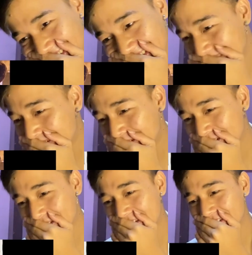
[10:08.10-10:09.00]
I've not
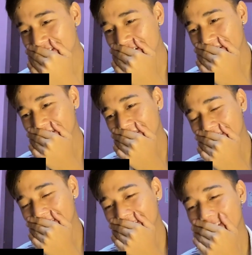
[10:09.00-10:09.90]
watched this show.
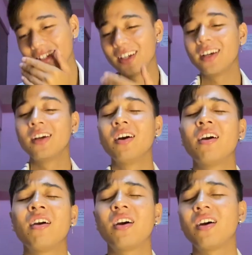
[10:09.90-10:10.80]

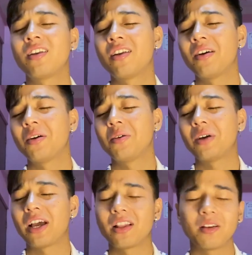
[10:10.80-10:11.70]
Oh no,
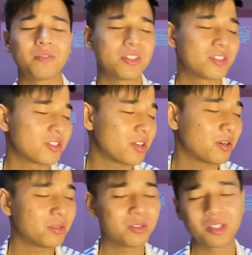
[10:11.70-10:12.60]
I love this
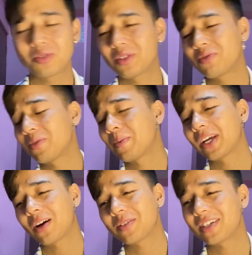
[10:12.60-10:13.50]
show. History 3
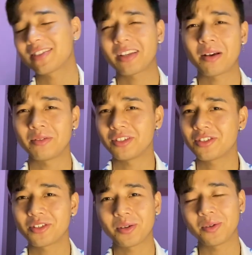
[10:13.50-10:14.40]
Make Our Days Count. This
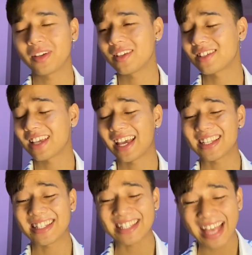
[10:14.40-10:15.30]
show is
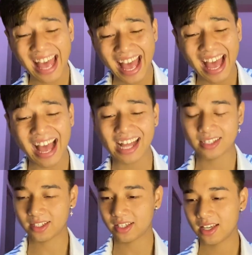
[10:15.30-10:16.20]

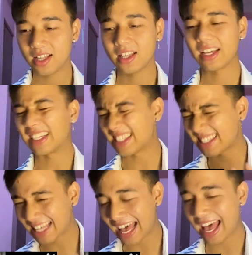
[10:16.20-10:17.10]
sad. Like,
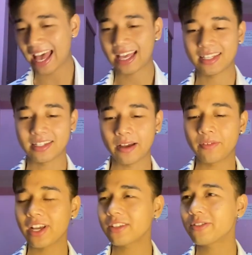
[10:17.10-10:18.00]
sad. I
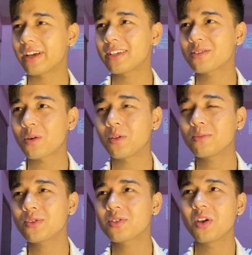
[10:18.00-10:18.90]
reacted to, I guess,
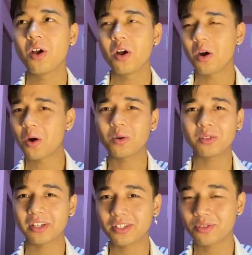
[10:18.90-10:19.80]
almost all
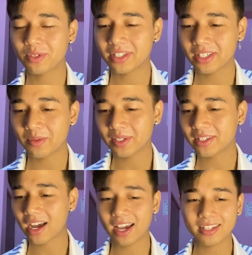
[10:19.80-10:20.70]
the history series
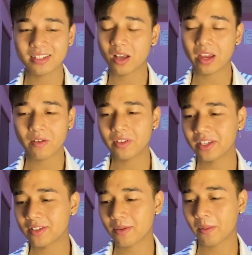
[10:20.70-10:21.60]
guides.
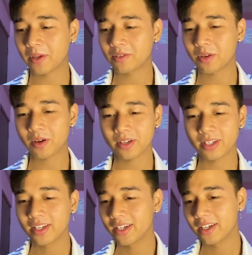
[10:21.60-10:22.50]
Everything is on our
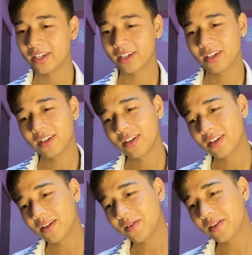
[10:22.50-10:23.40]

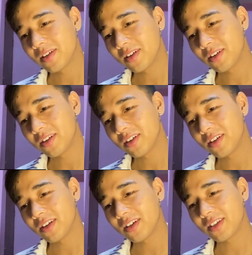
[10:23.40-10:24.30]

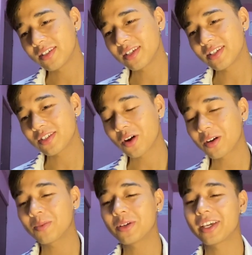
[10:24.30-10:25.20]
Patreon. This is
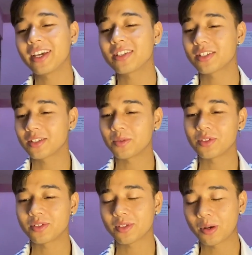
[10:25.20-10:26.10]
Dark Blue Kiss,
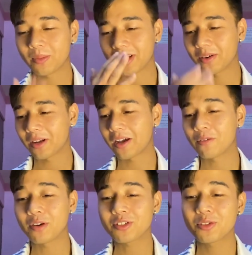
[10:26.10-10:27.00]
which is, oh my god, I've
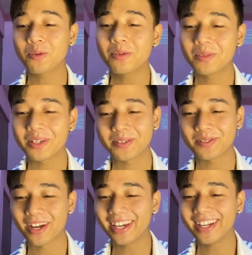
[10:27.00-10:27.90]
watched so many BLs,
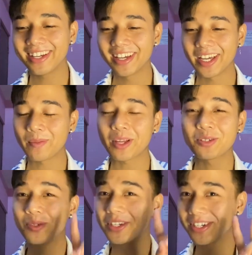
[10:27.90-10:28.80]
right? In my
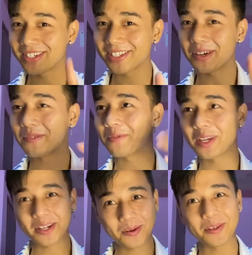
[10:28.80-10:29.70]
2 years
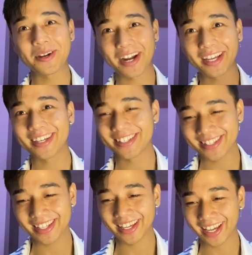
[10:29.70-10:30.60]
of career, I can
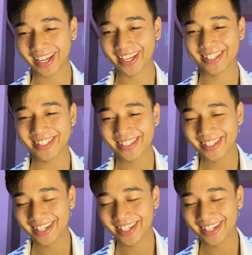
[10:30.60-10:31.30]
say, I guess.